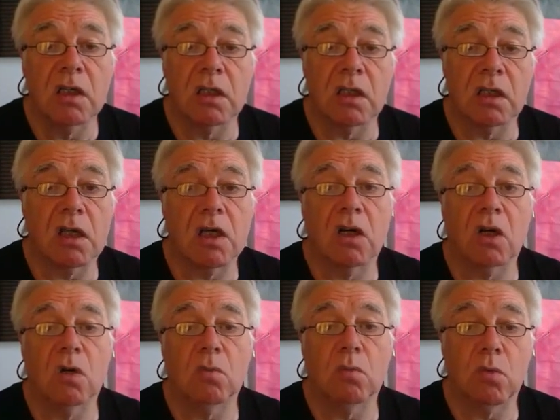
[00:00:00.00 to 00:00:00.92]
the
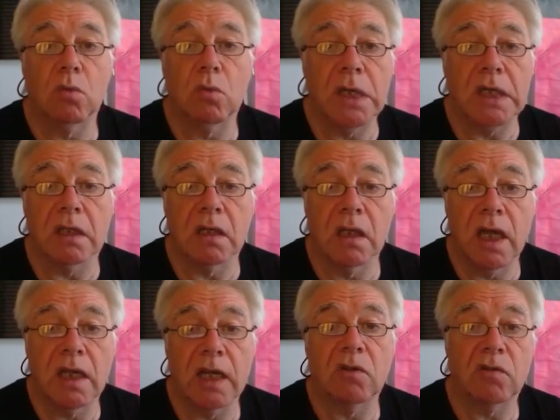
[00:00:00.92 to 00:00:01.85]
car will win
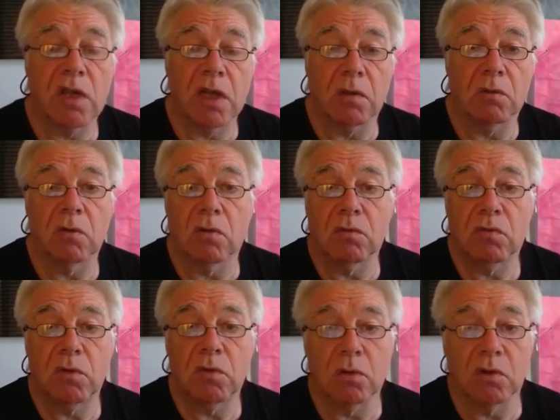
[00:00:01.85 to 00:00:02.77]
hands down on
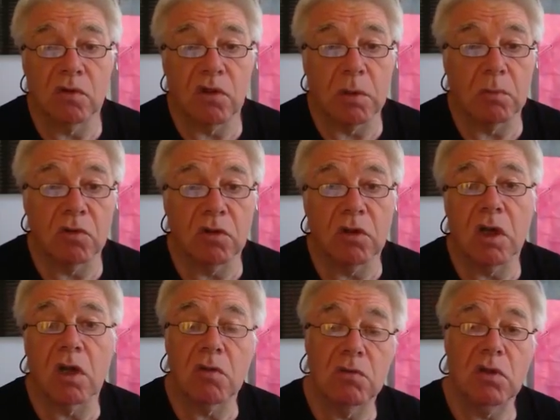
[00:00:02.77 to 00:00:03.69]
fuel consumption.
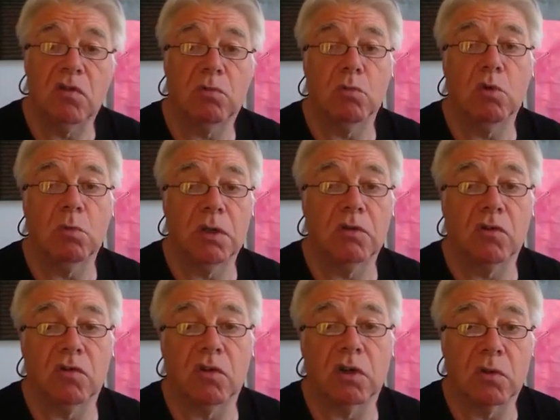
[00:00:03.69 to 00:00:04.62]
Only small
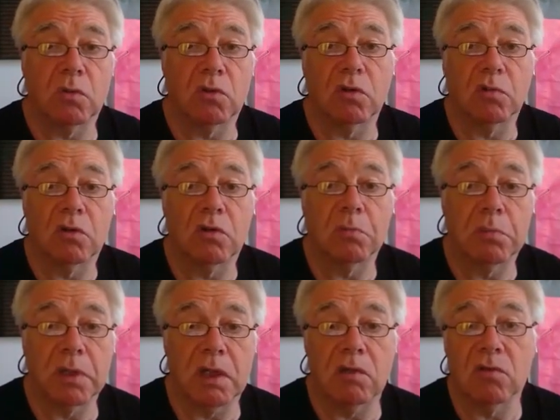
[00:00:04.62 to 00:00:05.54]
motorcycles can
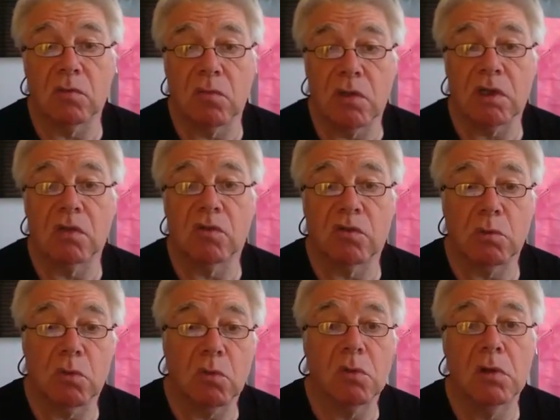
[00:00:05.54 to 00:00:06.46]
compete with
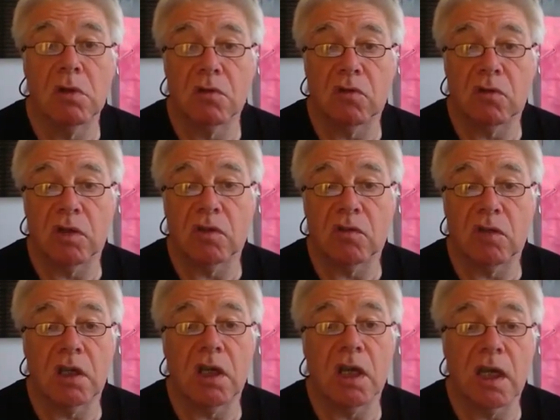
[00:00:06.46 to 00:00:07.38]
small
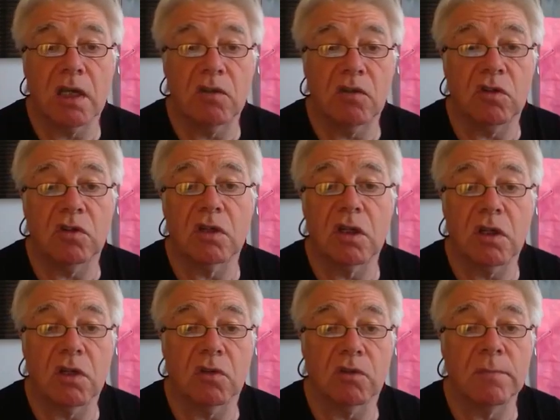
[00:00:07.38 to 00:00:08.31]
cc engined
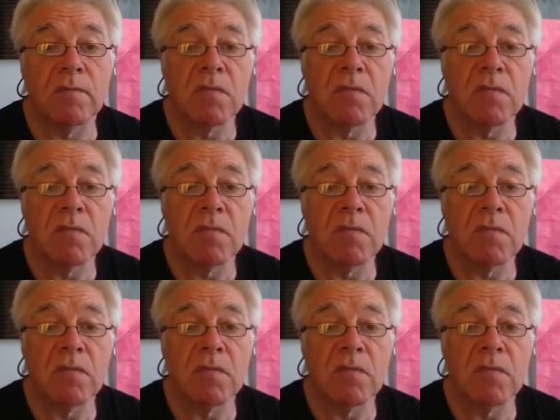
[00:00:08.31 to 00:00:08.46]
cars.